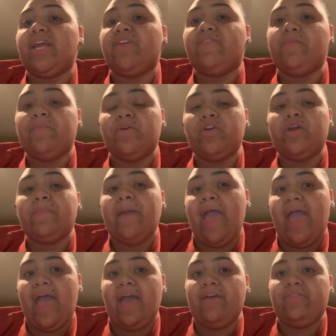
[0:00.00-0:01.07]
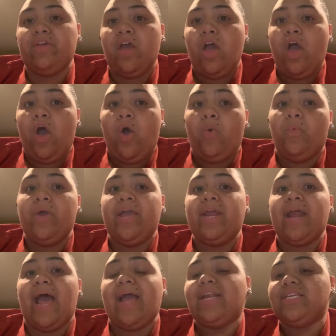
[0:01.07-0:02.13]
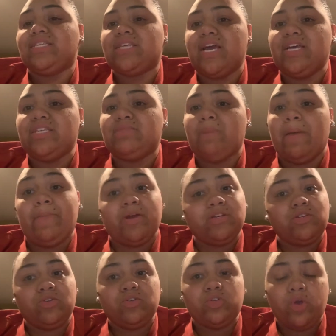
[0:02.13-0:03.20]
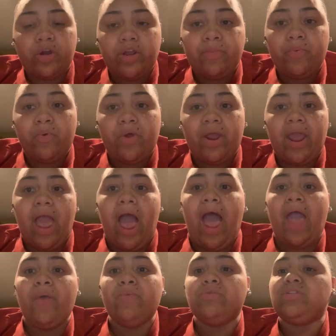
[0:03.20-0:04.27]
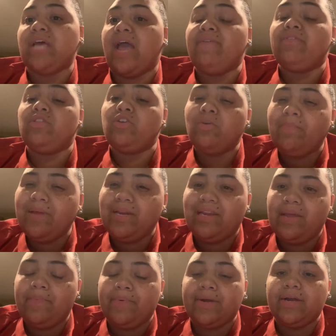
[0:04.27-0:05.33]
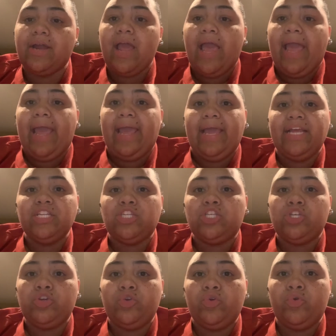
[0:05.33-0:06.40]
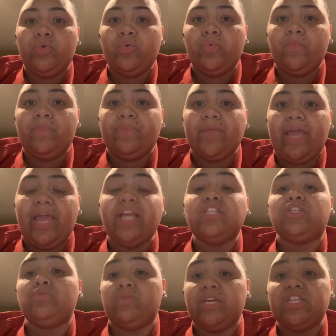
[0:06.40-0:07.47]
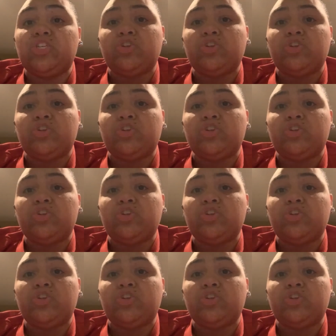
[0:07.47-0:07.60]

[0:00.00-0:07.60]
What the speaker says: a familiar path. When I discuss my personal turning point, I will dive a little bit deeper into this